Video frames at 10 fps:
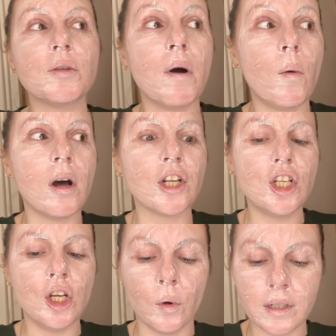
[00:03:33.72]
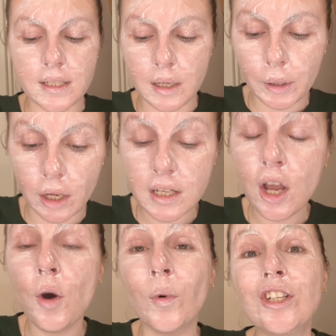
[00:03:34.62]
Moana 2 on Disney+.
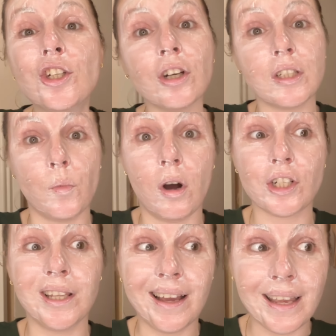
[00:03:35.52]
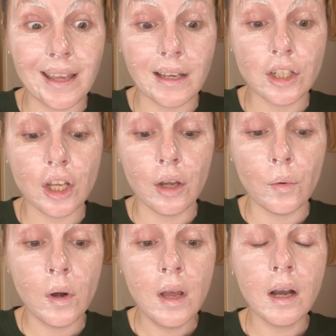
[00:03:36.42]
We just watched Lion King
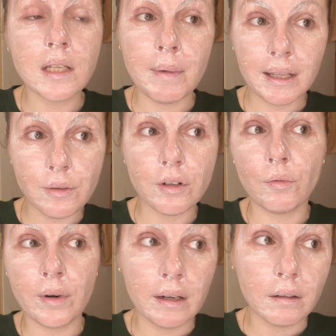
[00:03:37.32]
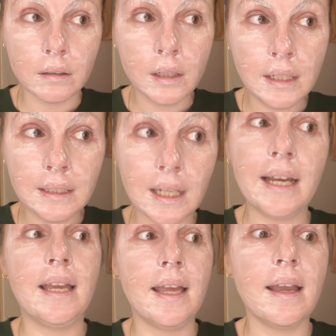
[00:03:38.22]
2 because Milo's on a real
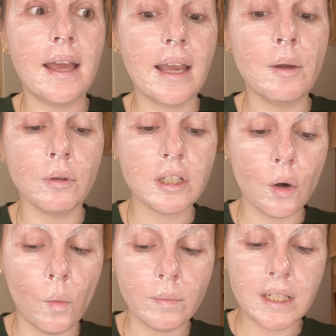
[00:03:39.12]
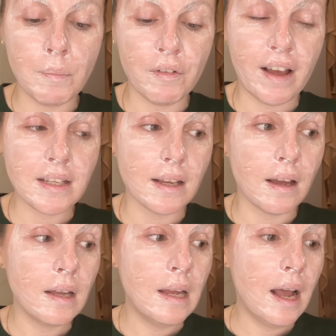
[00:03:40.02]
Lion King kick. He wants to go and see
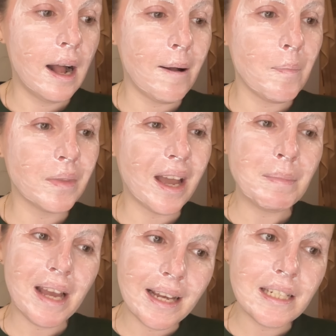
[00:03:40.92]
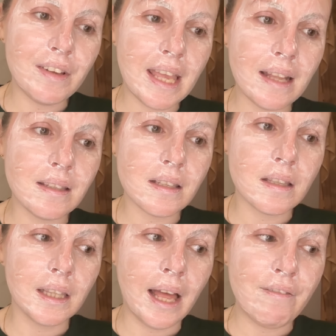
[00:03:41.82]
Mufasa. I'm kind of against
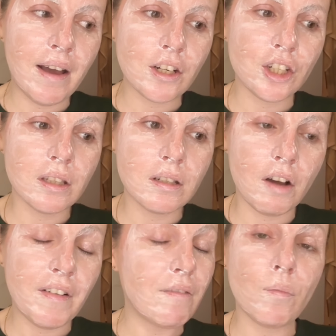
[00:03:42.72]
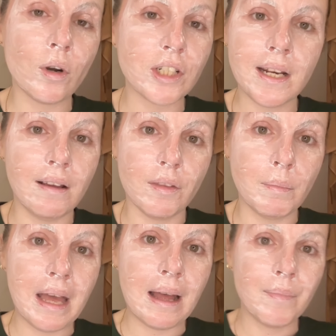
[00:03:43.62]
the live action stuff. I haven't watched any of them
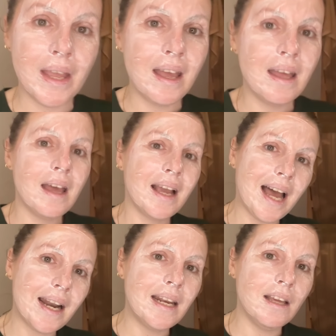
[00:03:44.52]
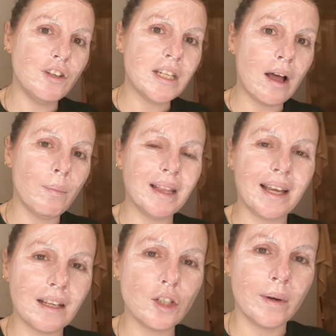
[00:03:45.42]
yet. Can any of you tell me,
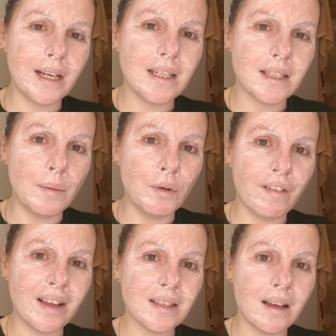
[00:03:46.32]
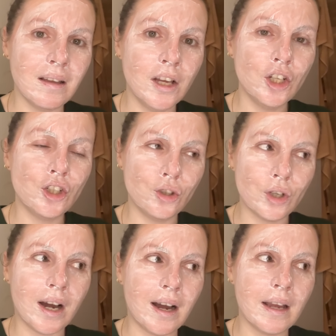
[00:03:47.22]
like, do I need to see Mufasa? Should
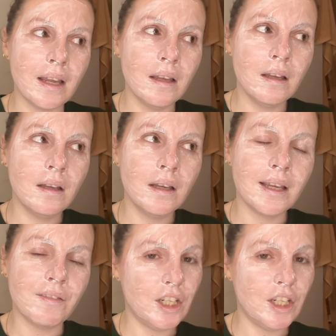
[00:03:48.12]
I give it a